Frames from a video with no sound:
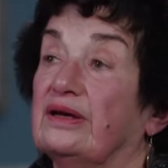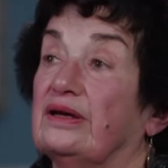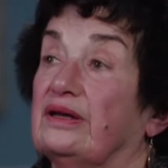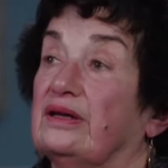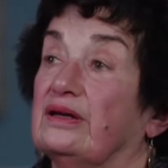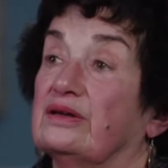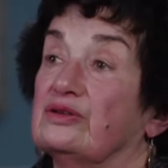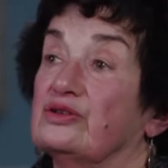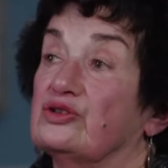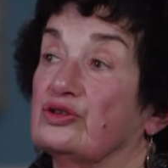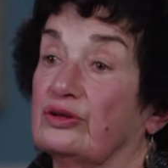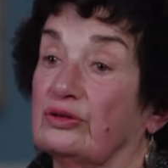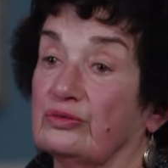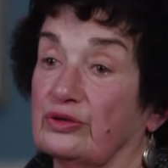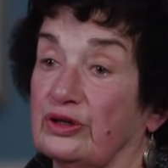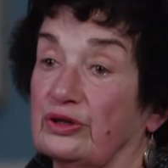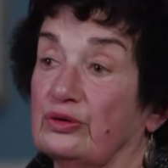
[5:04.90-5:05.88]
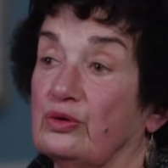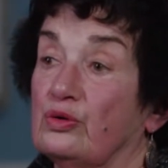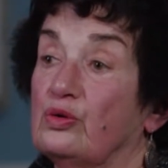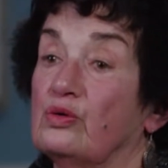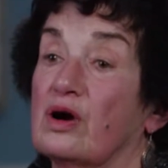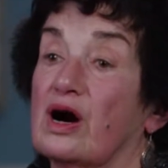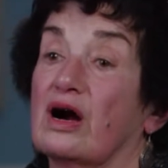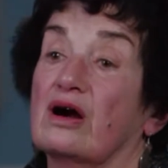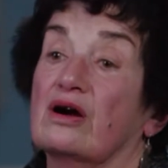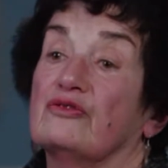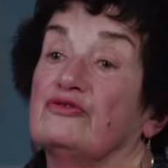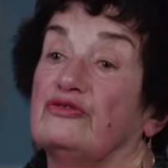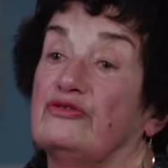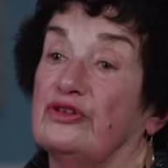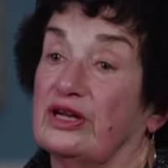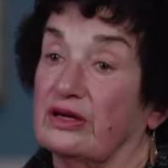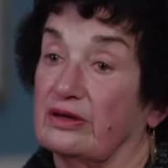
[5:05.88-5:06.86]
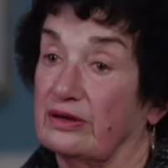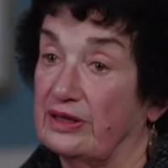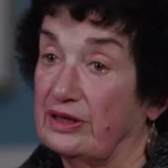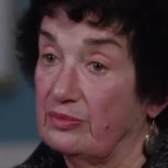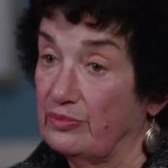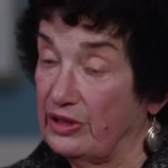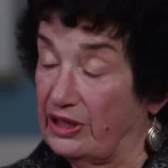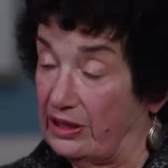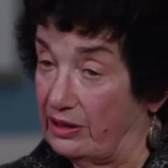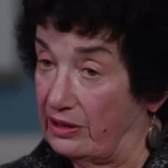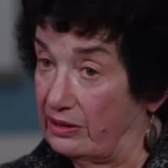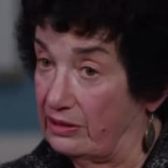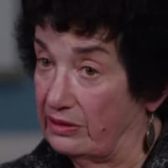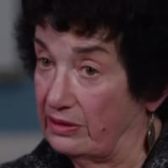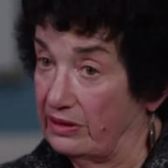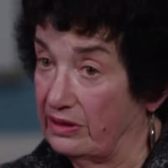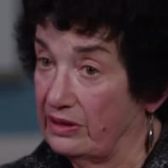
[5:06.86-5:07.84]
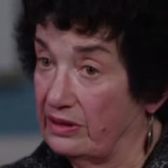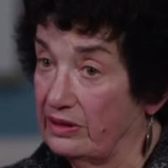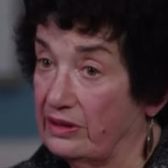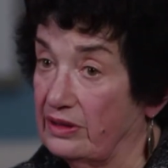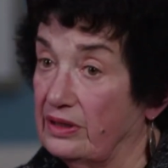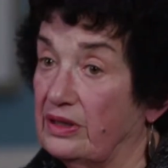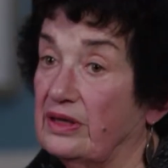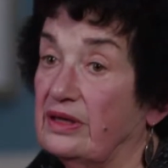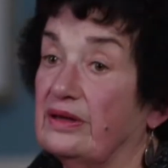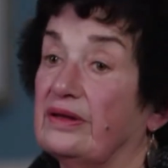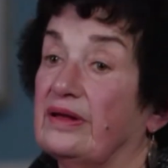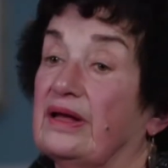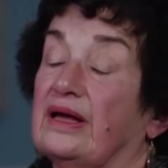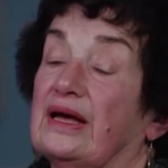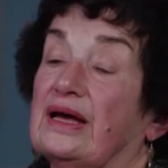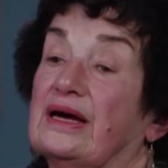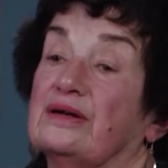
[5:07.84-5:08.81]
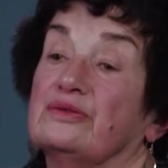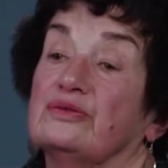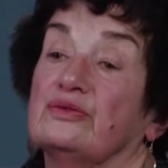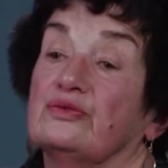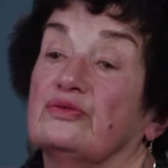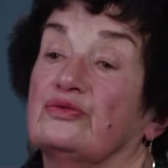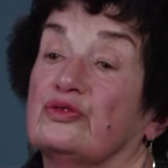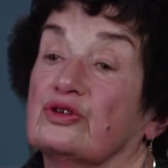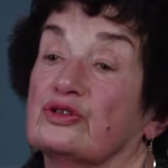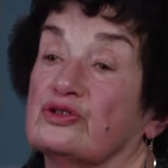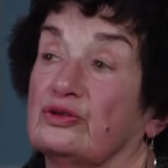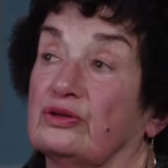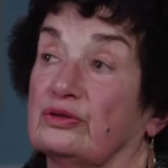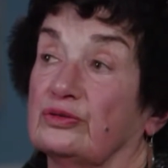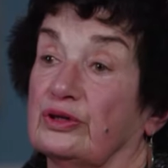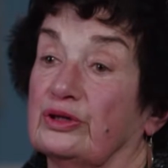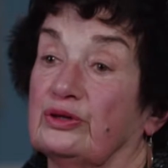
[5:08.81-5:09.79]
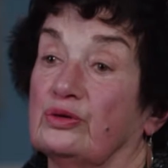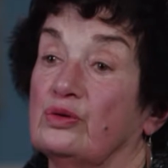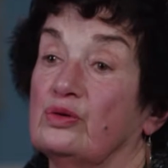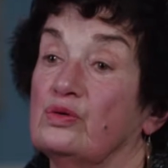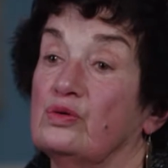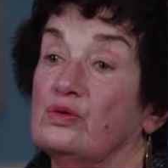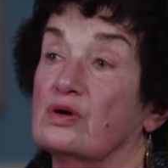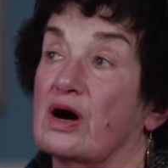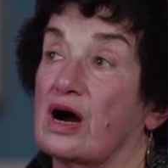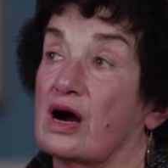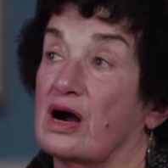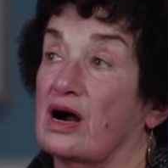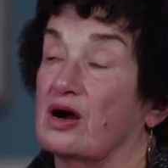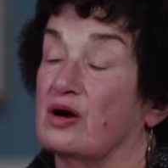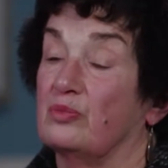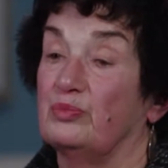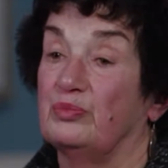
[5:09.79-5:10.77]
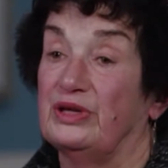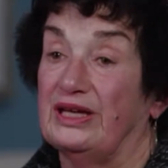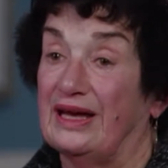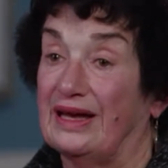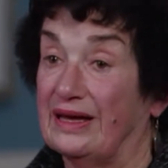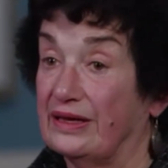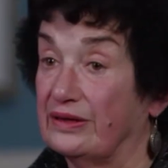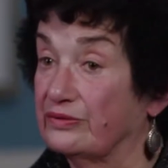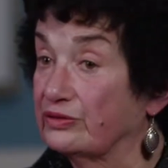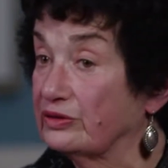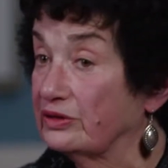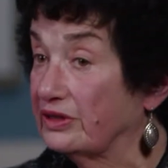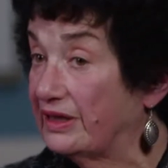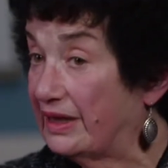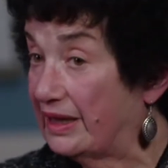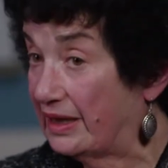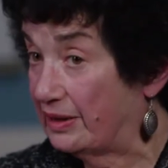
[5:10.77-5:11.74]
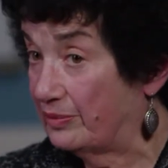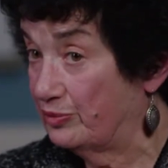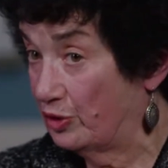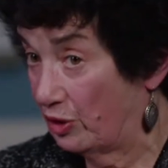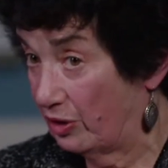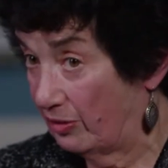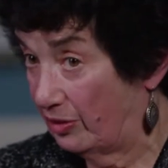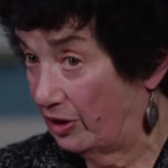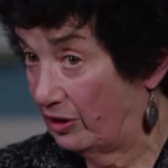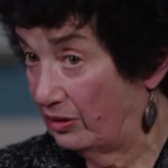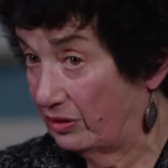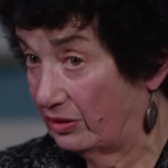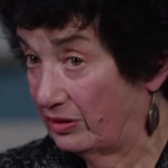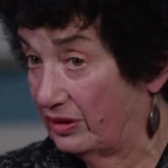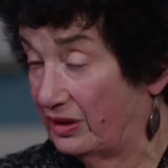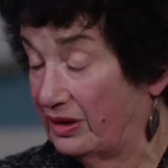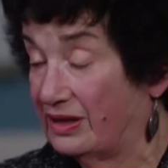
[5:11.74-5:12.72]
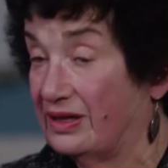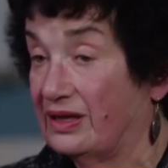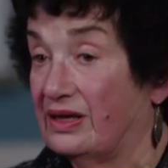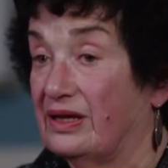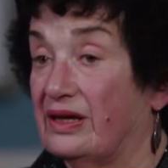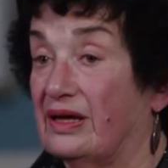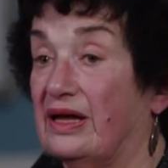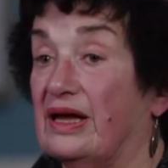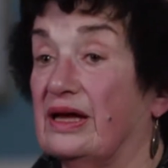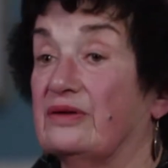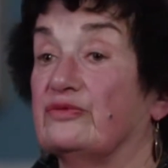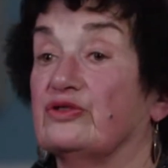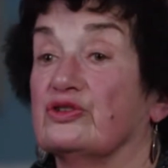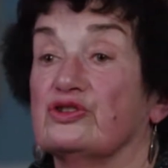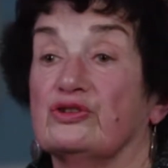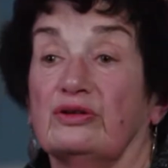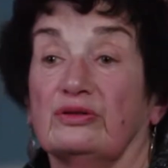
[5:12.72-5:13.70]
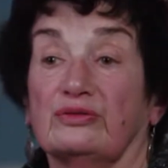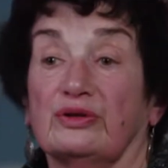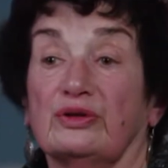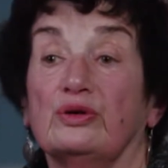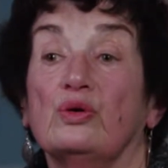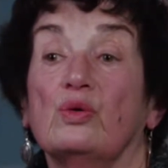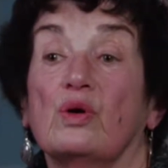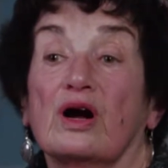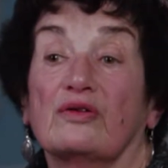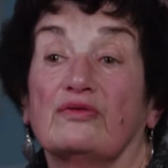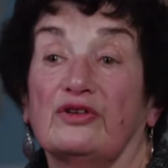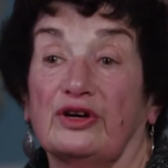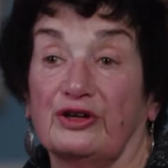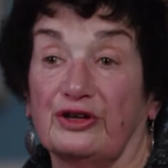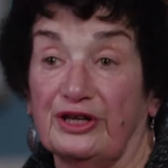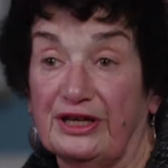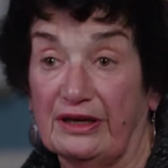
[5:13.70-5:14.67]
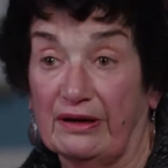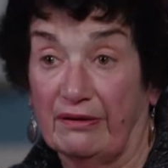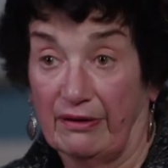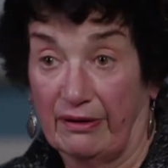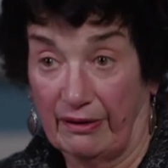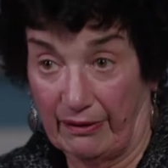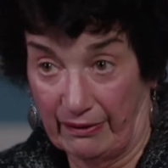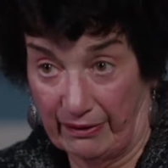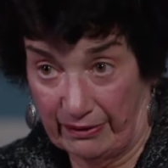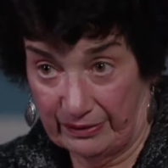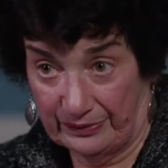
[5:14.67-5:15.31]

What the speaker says: in children who are very impaired and for children who are behaviorally abnormal and for children who are very young.